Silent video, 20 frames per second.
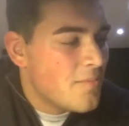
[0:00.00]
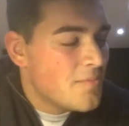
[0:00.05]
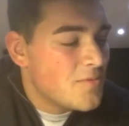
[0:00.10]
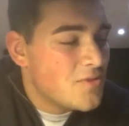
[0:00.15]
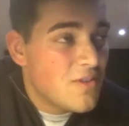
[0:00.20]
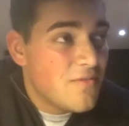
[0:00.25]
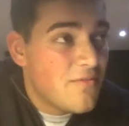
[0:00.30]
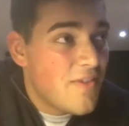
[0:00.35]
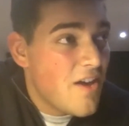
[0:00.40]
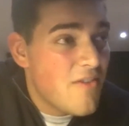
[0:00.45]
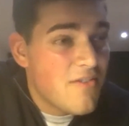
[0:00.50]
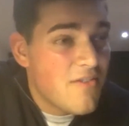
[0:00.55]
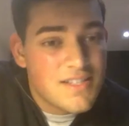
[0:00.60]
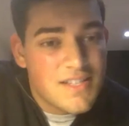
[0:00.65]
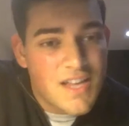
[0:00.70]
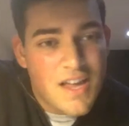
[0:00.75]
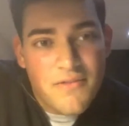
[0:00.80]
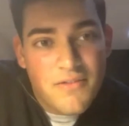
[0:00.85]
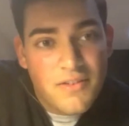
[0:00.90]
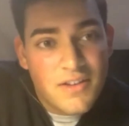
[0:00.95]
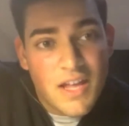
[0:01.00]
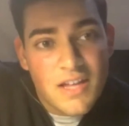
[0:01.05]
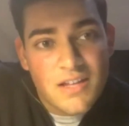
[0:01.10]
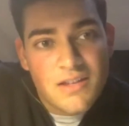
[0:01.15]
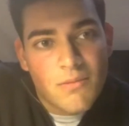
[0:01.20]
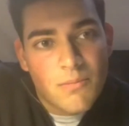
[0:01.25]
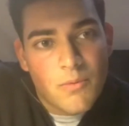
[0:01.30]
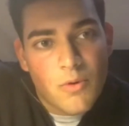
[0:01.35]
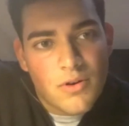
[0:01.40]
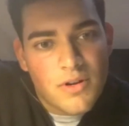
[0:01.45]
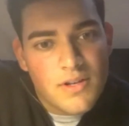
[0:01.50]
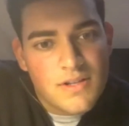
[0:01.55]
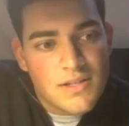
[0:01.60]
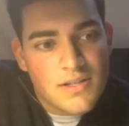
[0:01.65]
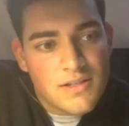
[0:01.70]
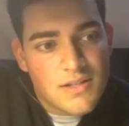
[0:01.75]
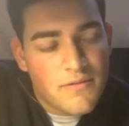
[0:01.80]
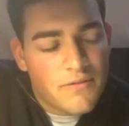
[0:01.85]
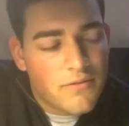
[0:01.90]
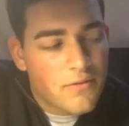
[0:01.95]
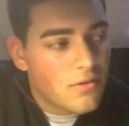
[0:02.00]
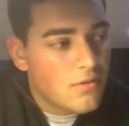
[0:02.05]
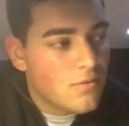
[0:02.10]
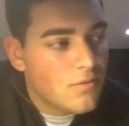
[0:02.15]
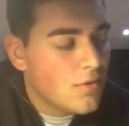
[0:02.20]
So it varies. Every day, to be honest, is different.